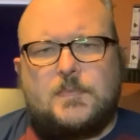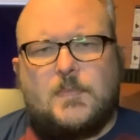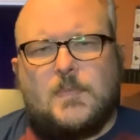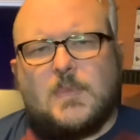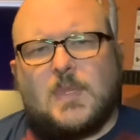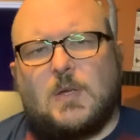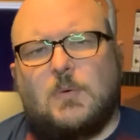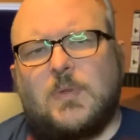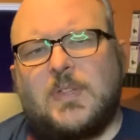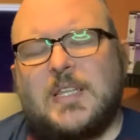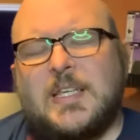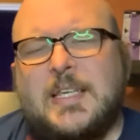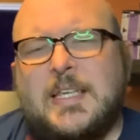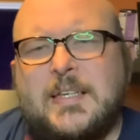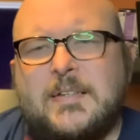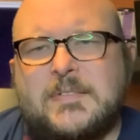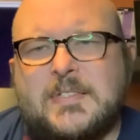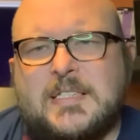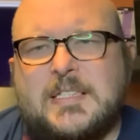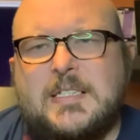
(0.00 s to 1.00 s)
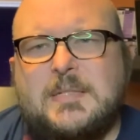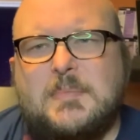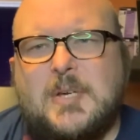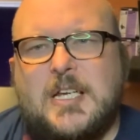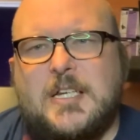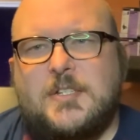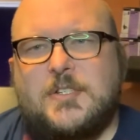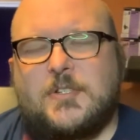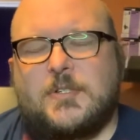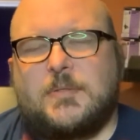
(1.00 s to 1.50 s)
with the key of C
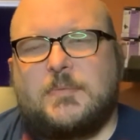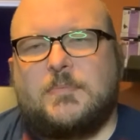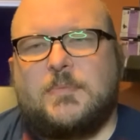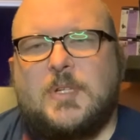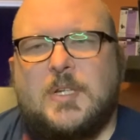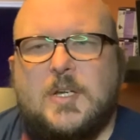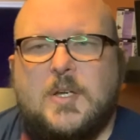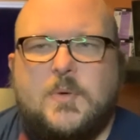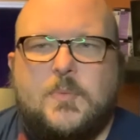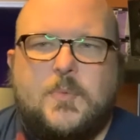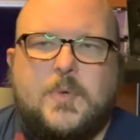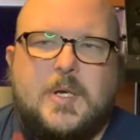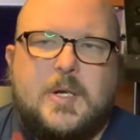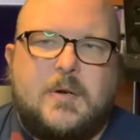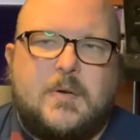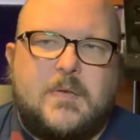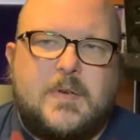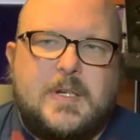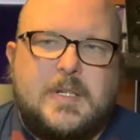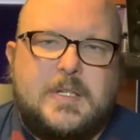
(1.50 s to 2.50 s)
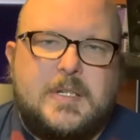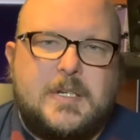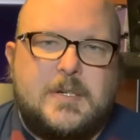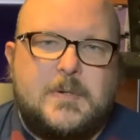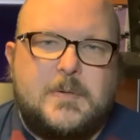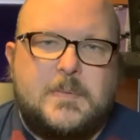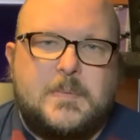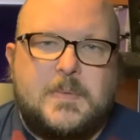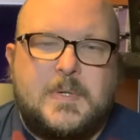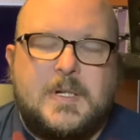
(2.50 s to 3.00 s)
major, we already
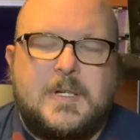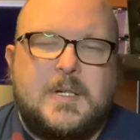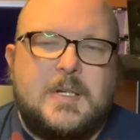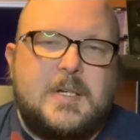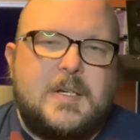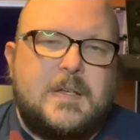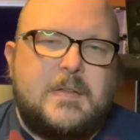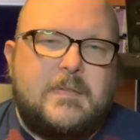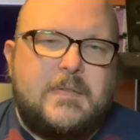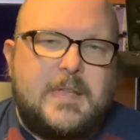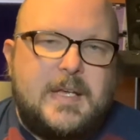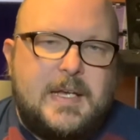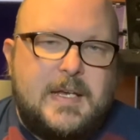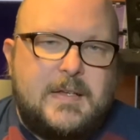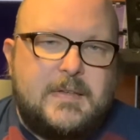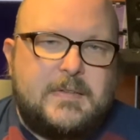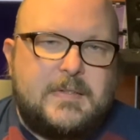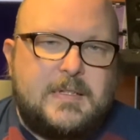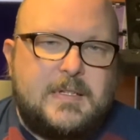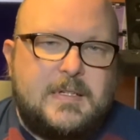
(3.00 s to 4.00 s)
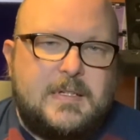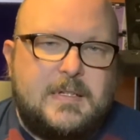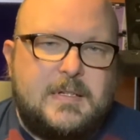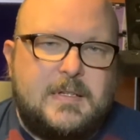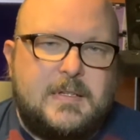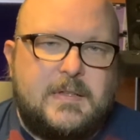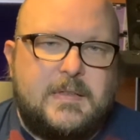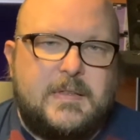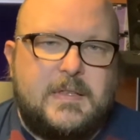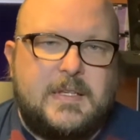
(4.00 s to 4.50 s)
know that
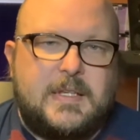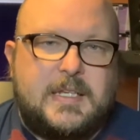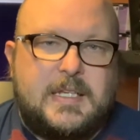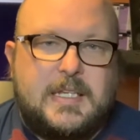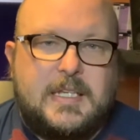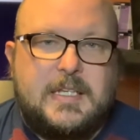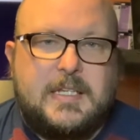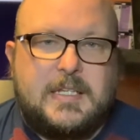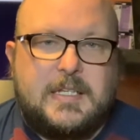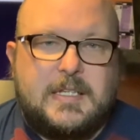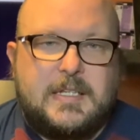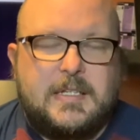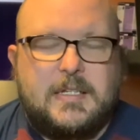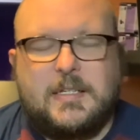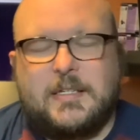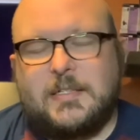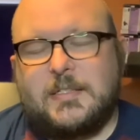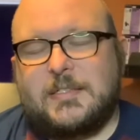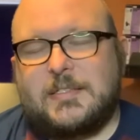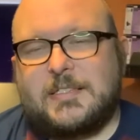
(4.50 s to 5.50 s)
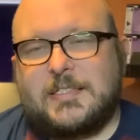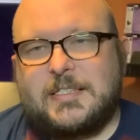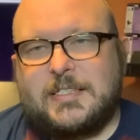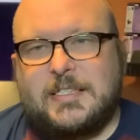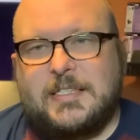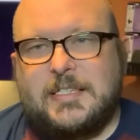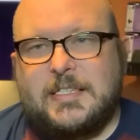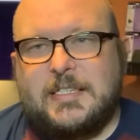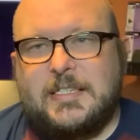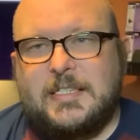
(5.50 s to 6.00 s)
the key is
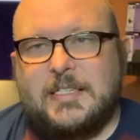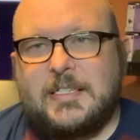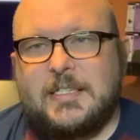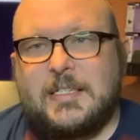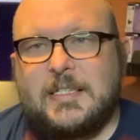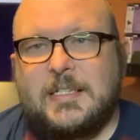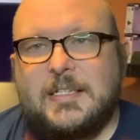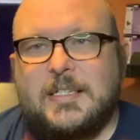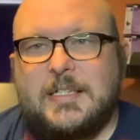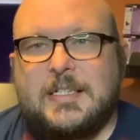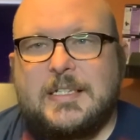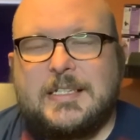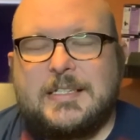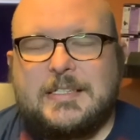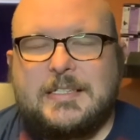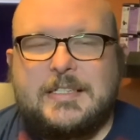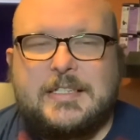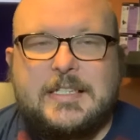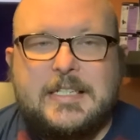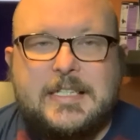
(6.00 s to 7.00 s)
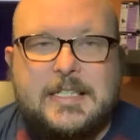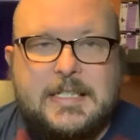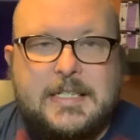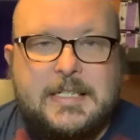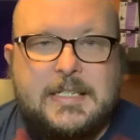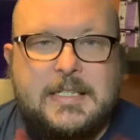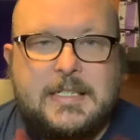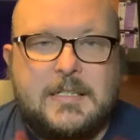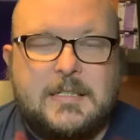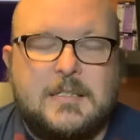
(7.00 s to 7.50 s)
C,
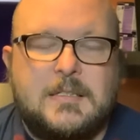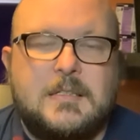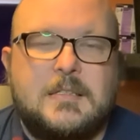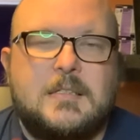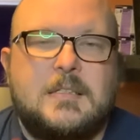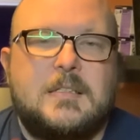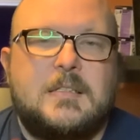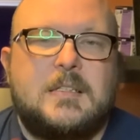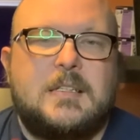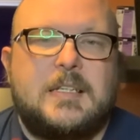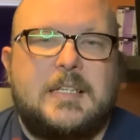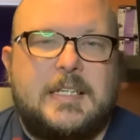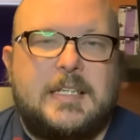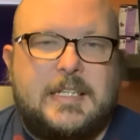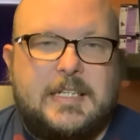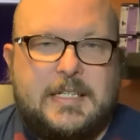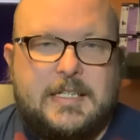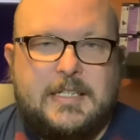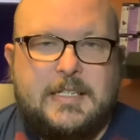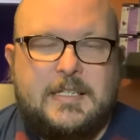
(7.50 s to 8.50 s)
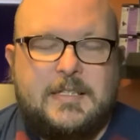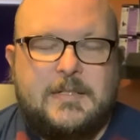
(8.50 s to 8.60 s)
D, E,